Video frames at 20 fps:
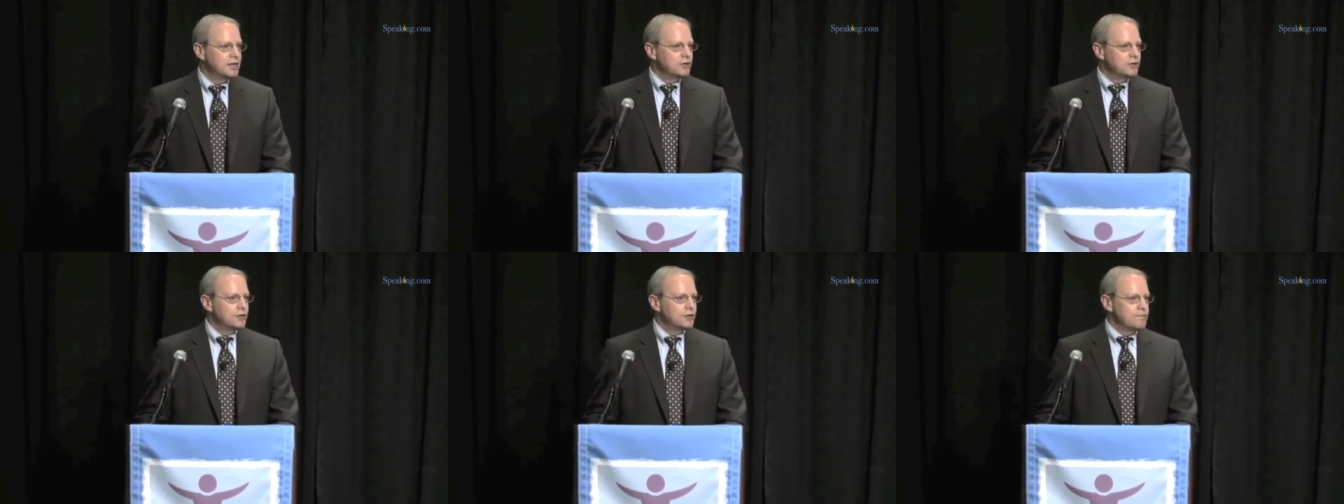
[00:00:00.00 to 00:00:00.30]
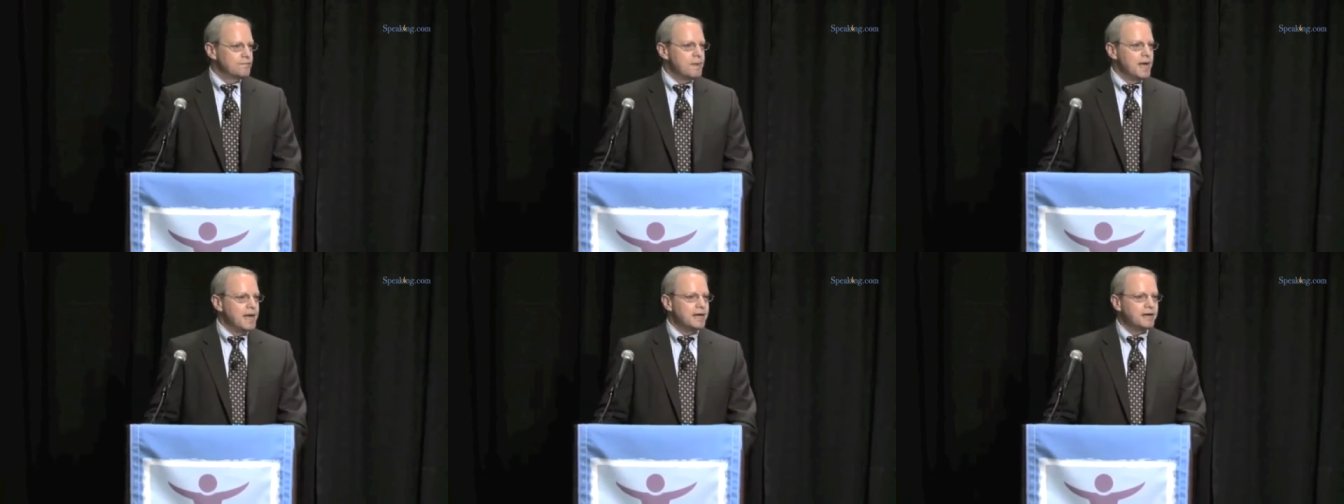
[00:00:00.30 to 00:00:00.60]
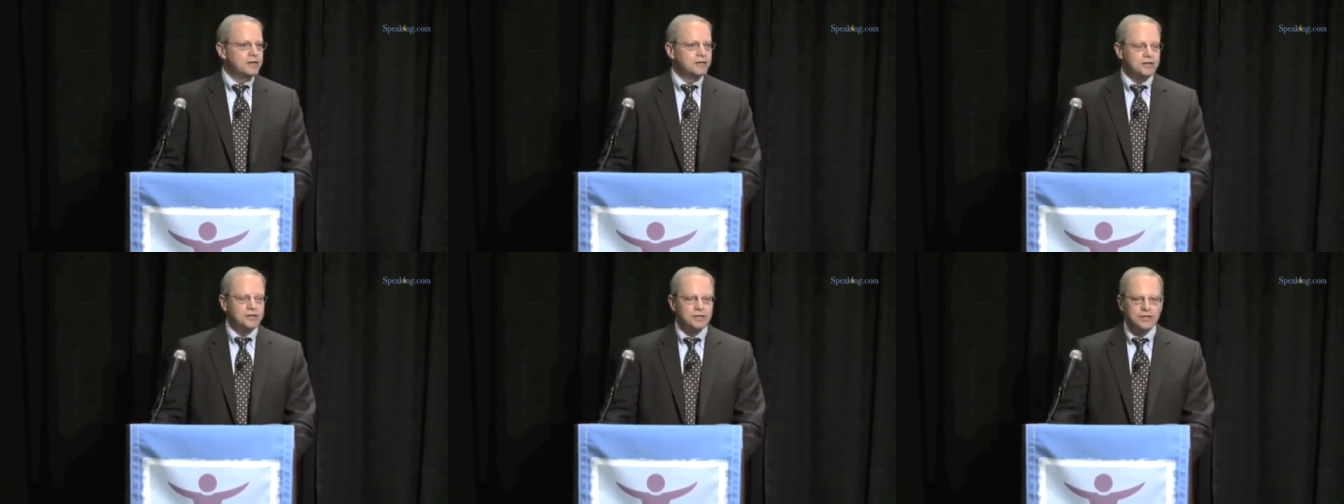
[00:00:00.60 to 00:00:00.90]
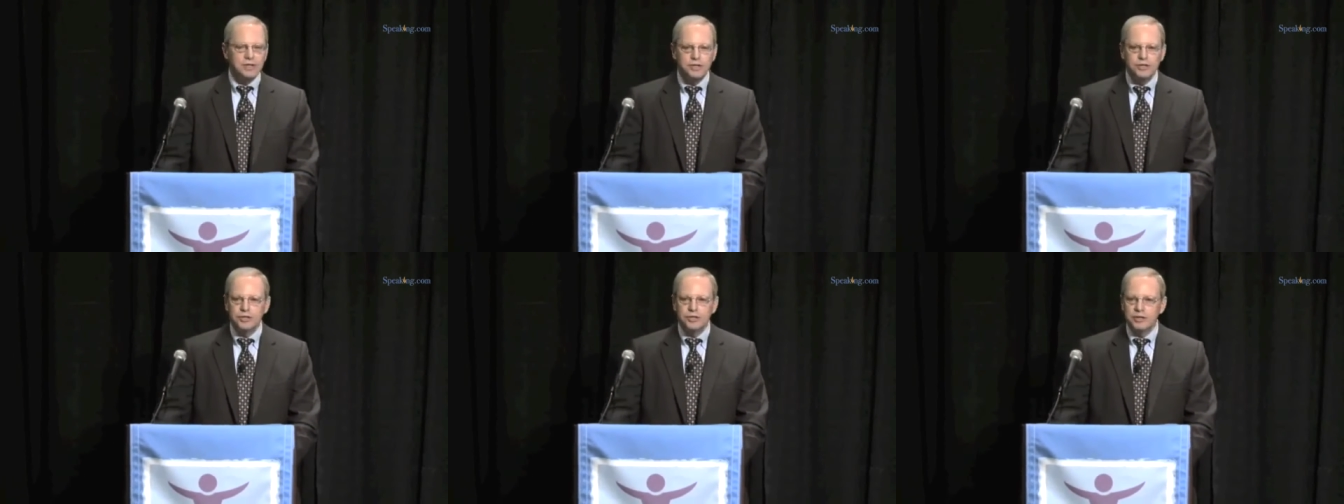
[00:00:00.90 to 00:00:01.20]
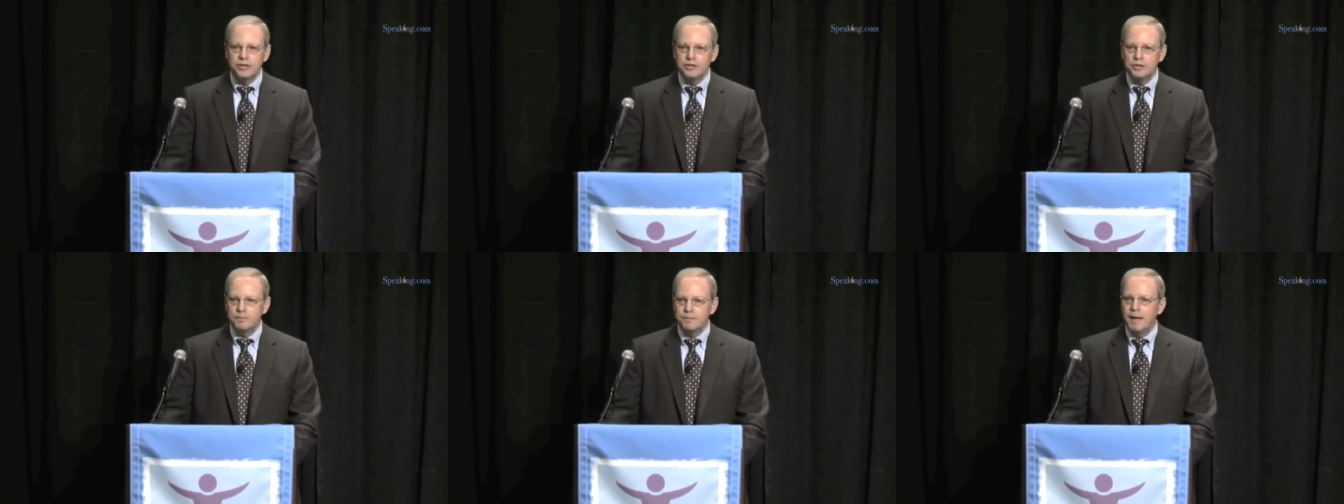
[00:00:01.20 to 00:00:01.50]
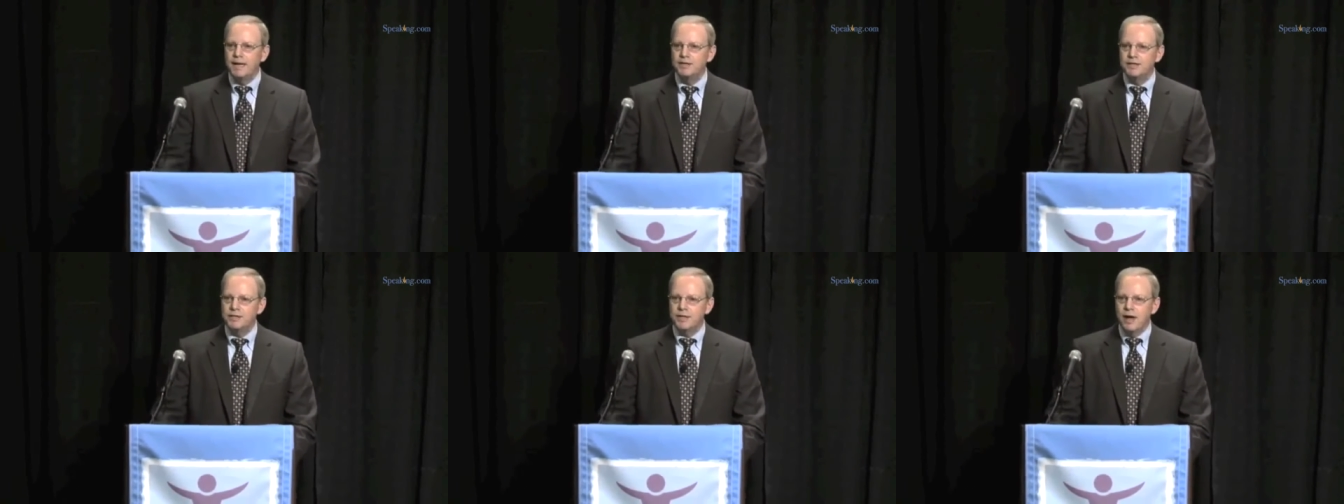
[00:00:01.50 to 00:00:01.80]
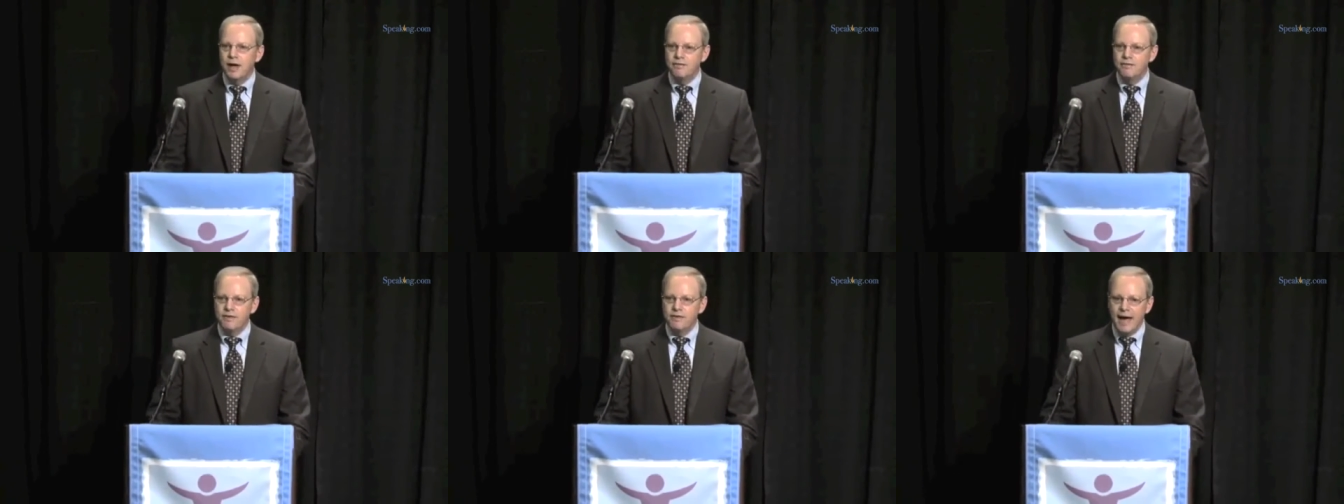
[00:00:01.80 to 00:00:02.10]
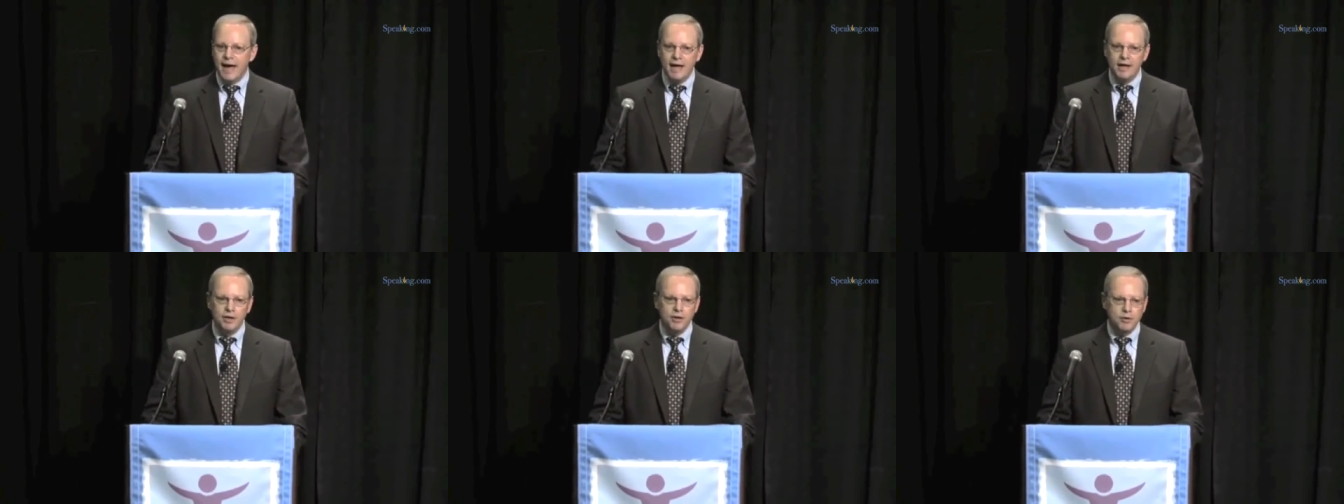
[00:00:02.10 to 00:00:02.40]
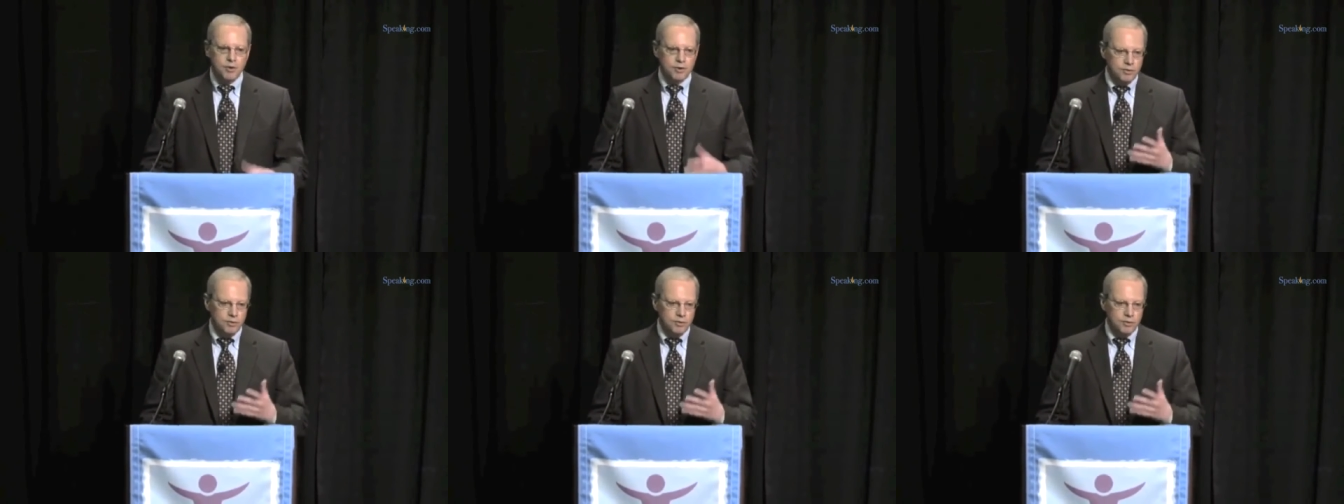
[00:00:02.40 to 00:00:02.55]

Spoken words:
to make decisions based on value.